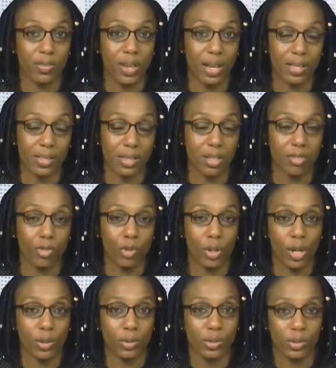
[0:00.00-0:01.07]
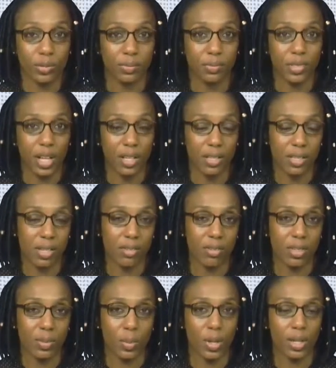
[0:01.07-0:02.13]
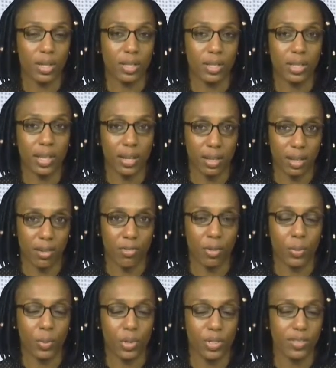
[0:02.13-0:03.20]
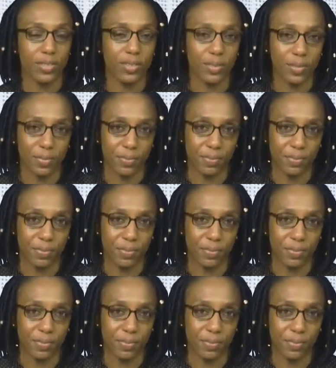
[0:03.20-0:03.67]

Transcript: vaccine rollout. Al Jazeera's Monica Yanikev reports.